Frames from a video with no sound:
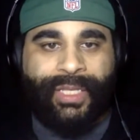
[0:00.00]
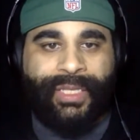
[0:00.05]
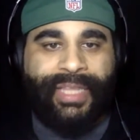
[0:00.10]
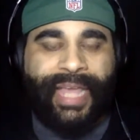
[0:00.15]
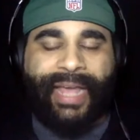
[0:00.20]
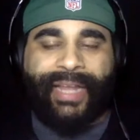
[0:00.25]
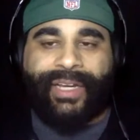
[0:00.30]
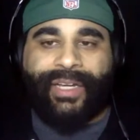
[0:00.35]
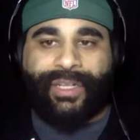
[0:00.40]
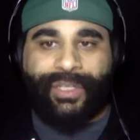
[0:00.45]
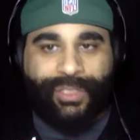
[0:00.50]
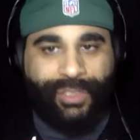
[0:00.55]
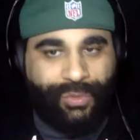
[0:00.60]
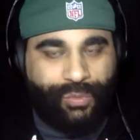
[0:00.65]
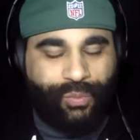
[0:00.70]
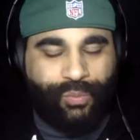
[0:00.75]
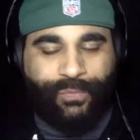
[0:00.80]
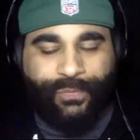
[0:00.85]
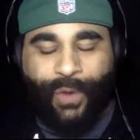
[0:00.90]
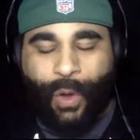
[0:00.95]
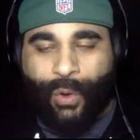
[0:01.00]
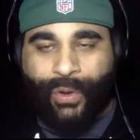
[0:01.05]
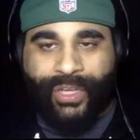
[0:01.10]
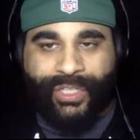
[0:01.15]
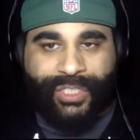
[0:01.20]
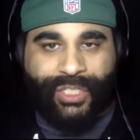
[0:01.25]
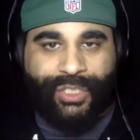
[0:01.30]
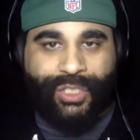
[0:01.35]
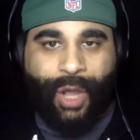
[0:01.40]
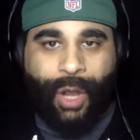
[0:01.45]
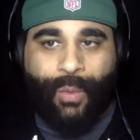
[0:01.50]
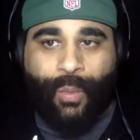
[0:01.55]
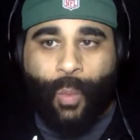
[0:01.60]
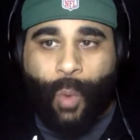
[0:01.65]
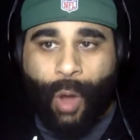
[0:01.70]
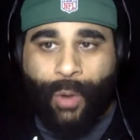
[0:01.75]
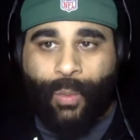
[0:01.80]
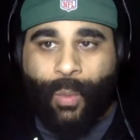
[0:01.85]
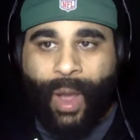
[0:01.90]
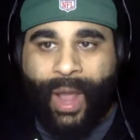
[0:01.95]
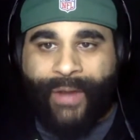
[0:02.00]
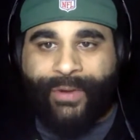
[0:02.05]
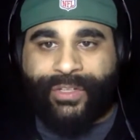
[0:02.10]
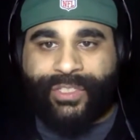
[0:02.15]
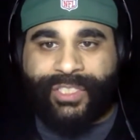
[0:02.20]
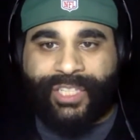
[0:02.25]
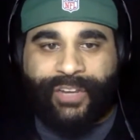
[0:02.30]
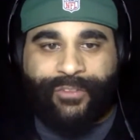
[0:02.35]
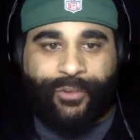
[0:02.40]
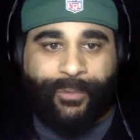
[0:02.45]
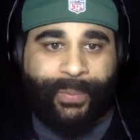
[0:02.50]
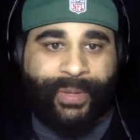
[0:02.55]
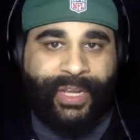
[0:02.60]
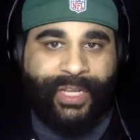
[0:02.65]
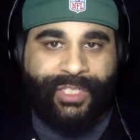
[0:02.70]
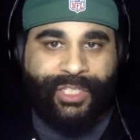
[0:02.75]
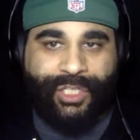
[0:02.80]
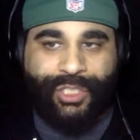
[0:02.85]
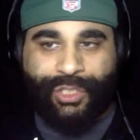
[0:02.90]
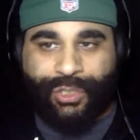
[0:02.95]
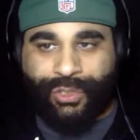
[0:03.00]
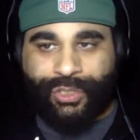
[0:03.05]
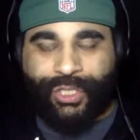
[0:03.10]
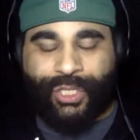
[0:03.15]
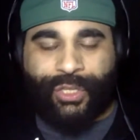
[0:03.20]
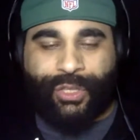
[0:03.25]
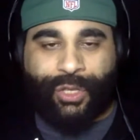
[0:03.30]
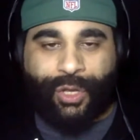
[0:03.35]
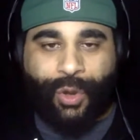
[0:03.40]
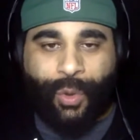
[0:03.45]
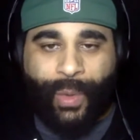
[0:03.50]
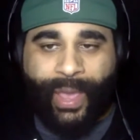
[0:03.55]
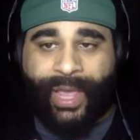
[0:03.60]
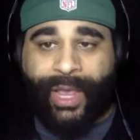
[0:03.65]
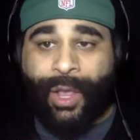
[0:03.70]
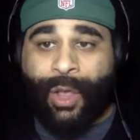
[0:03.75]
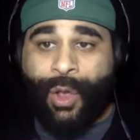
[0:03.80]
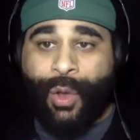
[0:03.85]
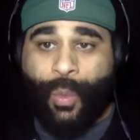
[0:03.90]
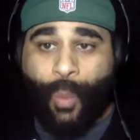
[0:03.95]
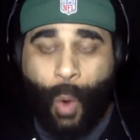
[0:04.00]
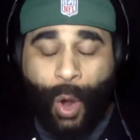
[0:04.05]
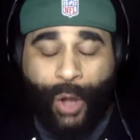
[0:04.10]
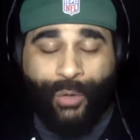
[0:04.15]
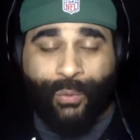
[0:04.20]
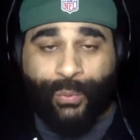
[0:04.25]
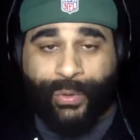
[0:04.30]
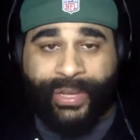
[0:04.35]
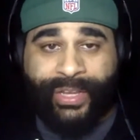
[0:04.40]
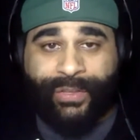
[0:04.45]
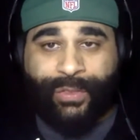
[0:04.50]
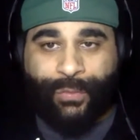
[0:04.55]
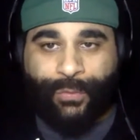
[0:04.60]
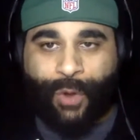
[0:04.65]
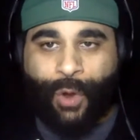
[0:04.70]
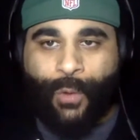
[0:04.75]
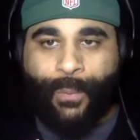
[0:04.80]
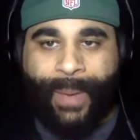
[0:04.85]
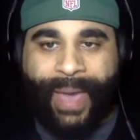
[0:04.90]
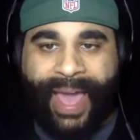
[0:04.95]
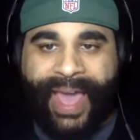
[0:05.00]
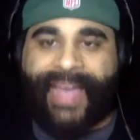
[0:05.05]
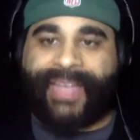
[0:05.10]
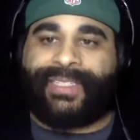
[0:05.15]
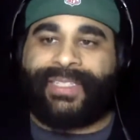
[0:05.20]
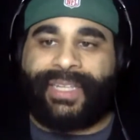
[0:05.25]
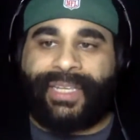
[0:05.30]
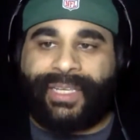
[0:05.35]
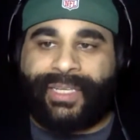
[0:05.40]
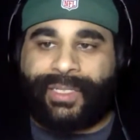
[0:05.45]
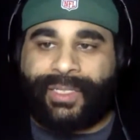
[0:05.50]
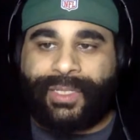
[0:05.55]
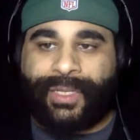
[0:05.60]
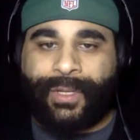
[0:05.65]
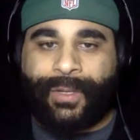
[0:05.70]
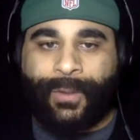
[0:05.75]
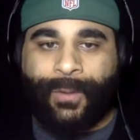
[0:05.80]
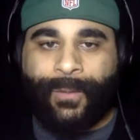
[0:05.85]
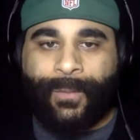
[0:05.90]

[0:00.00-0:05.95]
that focuses on one wide receiver because he's used to the quick one-read throw passes,